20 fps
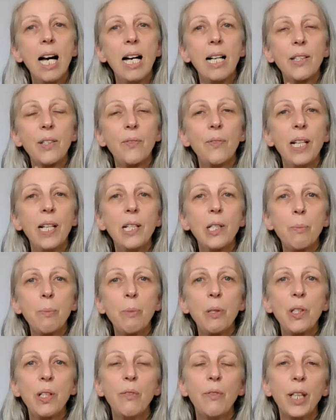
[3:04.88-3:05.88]
has very
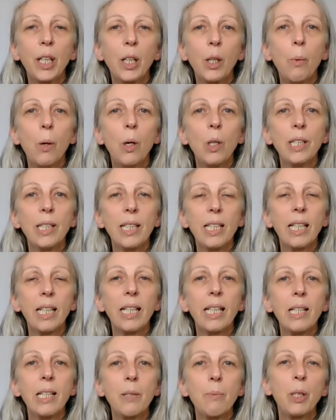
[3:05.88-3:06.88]
specific
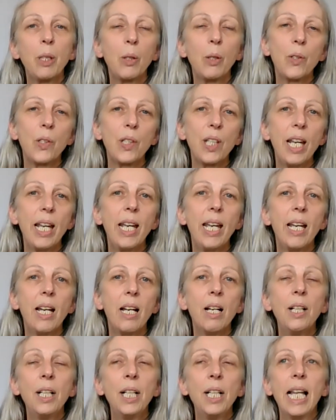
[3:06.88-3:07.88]
qualities because
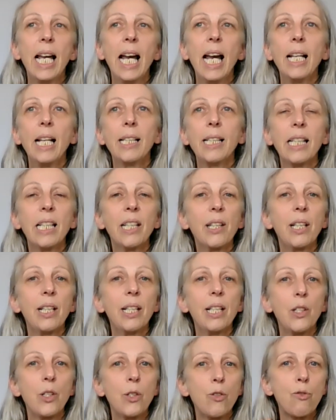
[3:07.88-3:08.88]
air and ether
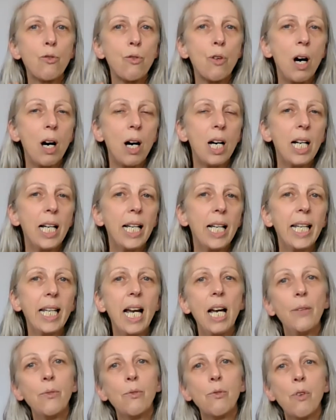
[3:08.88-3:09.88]
is
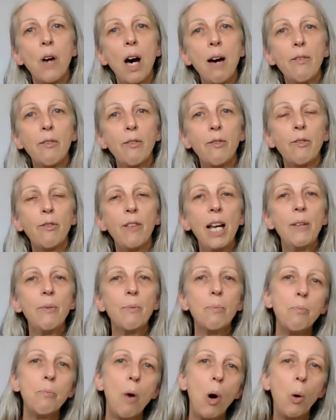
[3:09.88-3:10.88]
dry and rough
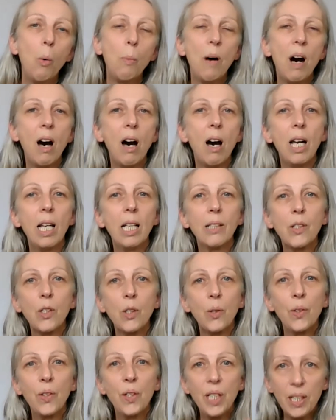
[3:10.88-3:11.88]
and mobile.
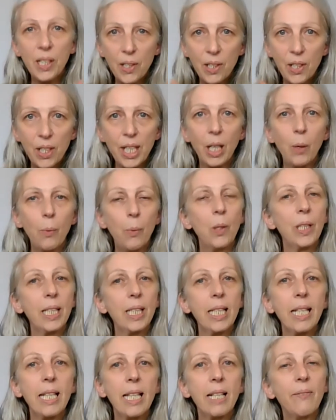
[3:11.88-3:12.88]
So this is the
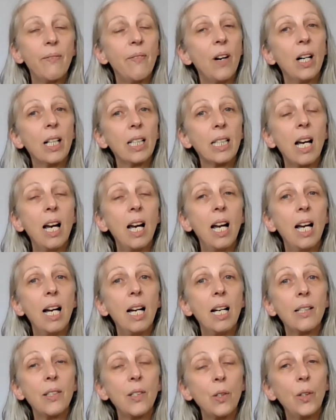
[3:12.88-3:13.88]
quality that vata
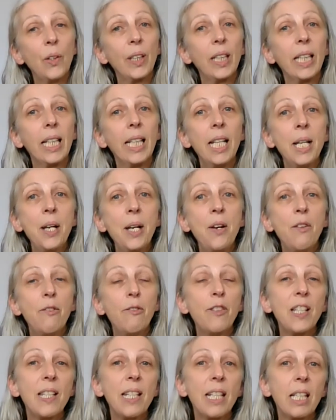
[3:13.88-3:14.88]
has on the
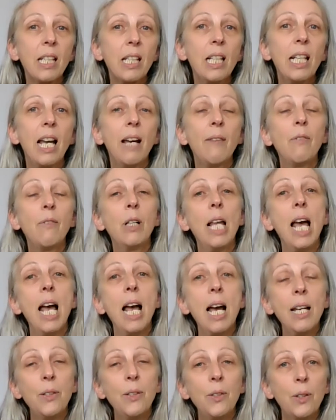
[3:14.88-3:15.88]
physical level
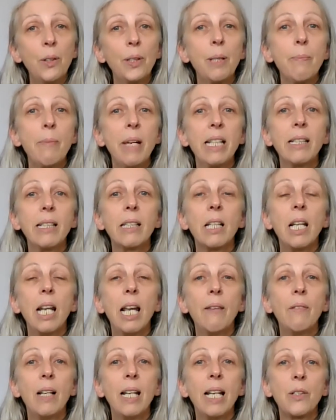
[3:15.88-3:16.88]
and on the mental
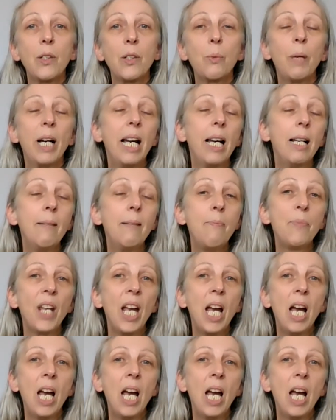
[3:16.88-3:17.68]
level as well.